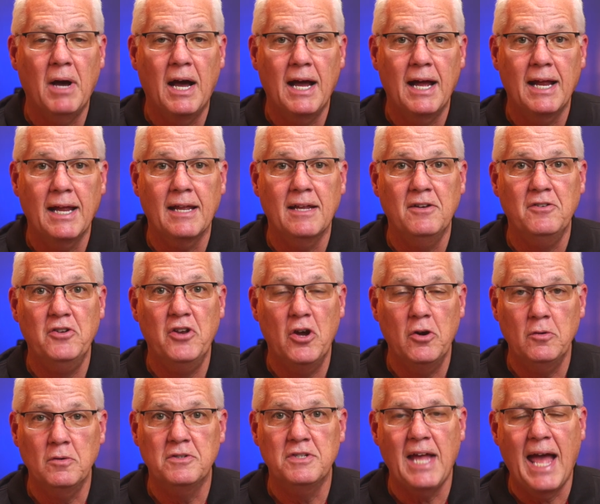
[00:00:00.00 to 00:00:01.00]
my
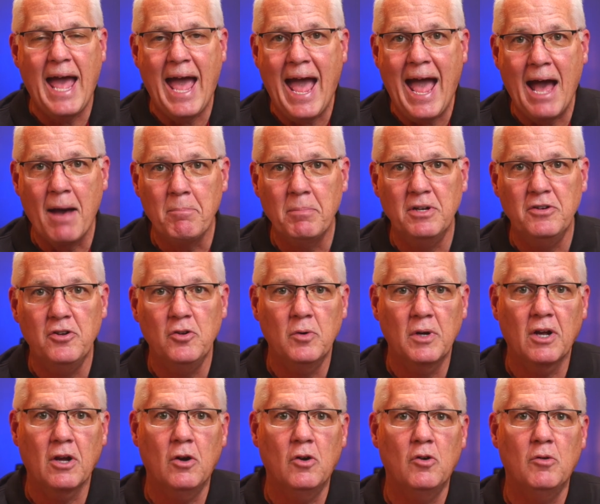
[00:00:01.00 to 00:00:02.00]
Notes app and
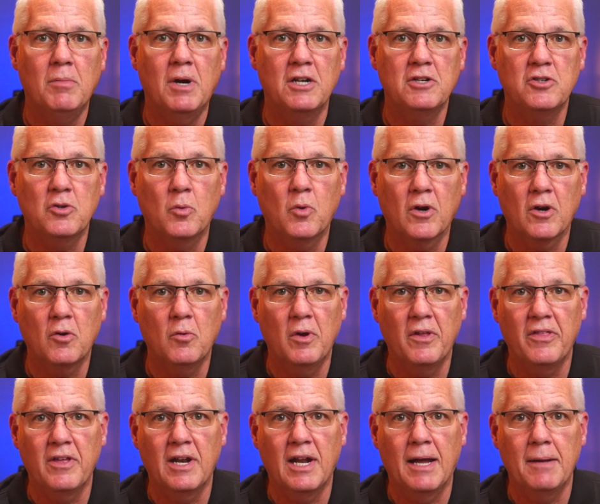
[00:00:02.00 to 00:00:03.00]
doing a whole bunch of work
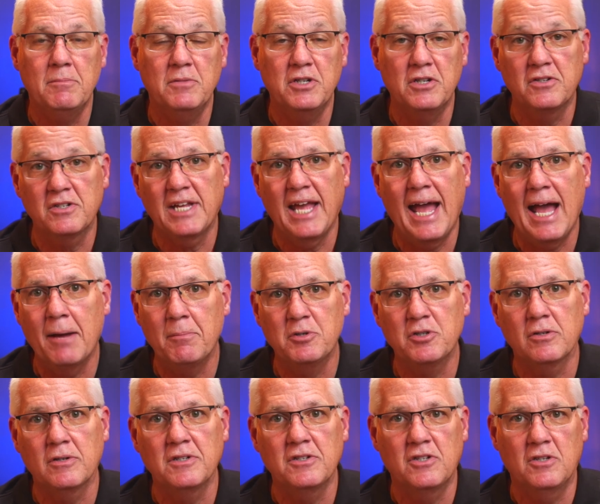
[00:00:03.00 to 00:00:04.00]
with it. I'm just
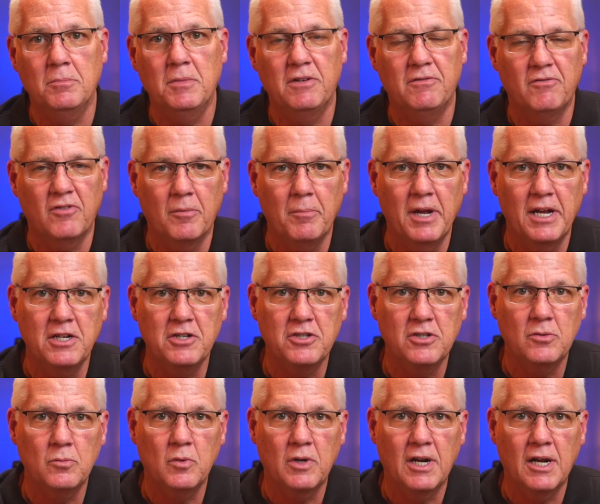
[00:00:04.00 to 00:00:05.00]
capturing some
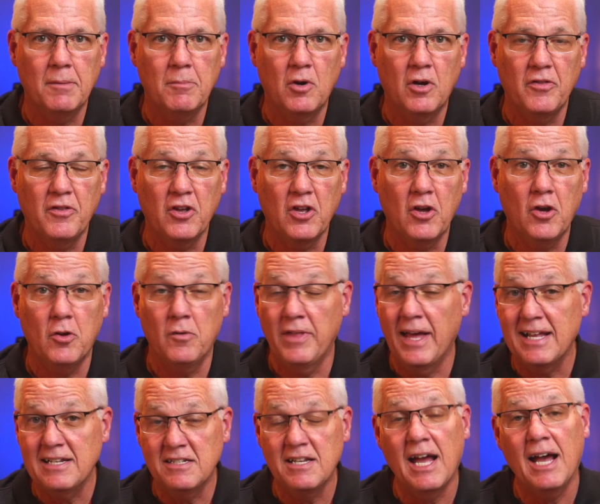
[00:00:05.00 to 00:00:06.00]
information when I'm on the go.
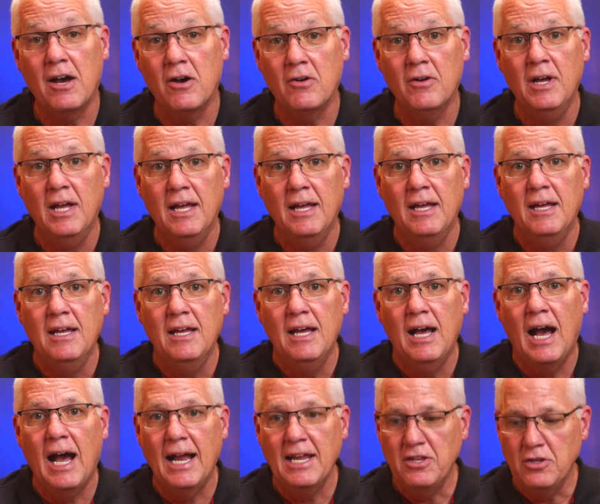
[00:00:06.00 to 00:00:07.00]
That's how
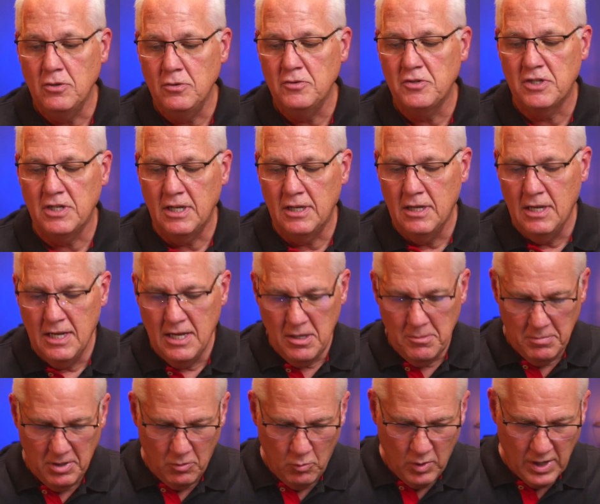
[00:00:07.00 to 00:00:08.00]
I use it.
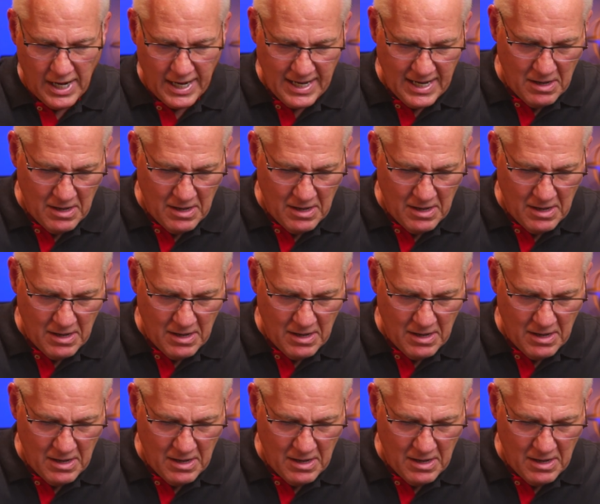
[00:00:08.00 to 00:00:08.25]
But when I